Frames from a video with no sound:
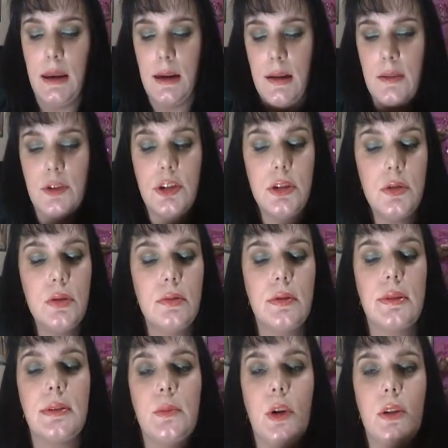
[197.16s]
And I have 2
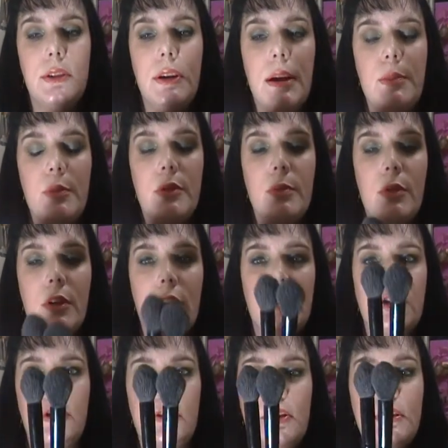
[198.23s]
of the small tapered
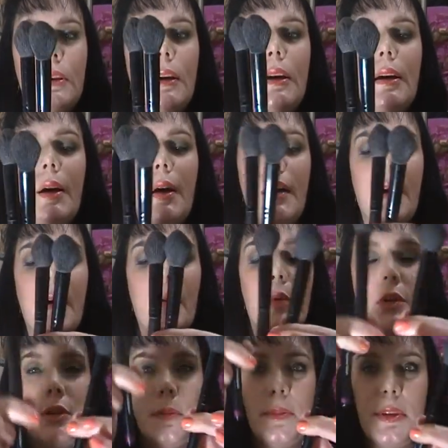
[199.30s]
brushes.
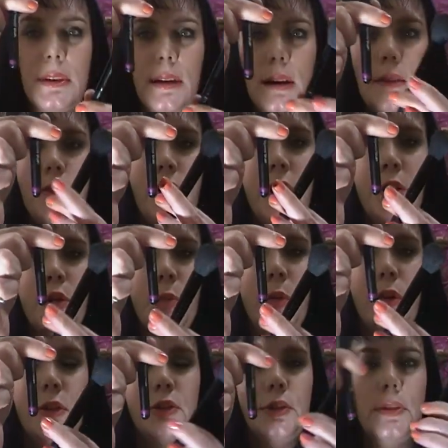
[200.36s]
One of them's got fingernail
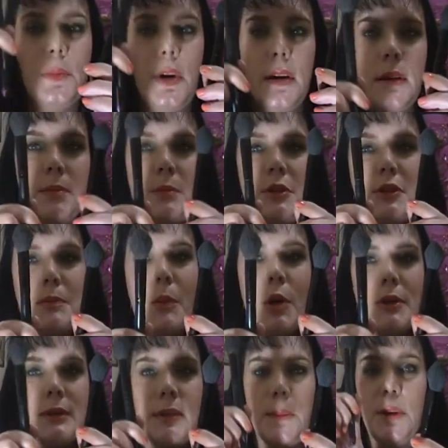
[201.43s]
polish on the bottom to
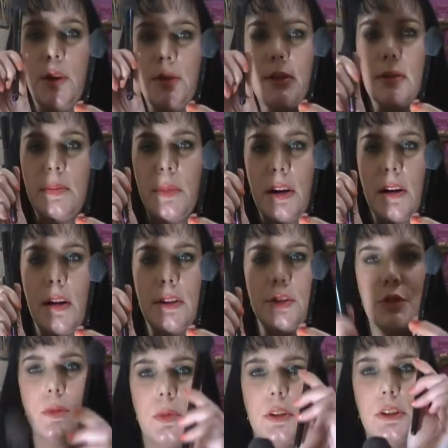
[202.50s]
mark, let me know this is my
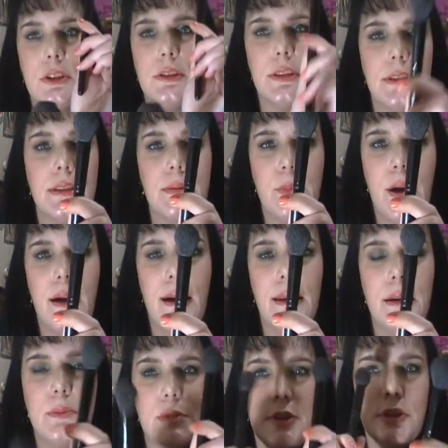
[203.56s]
contour brush or this is my
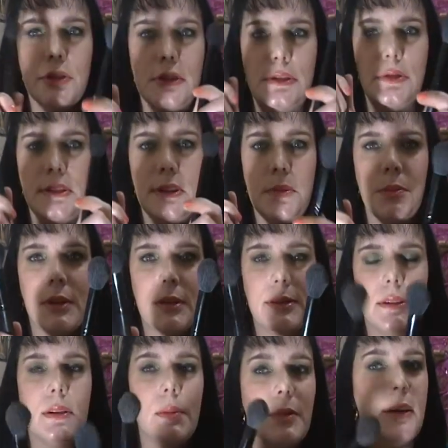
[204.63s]
highlight brush so I don't get them
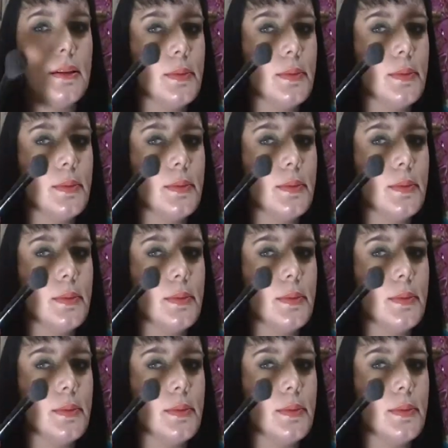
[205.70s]
mixed up.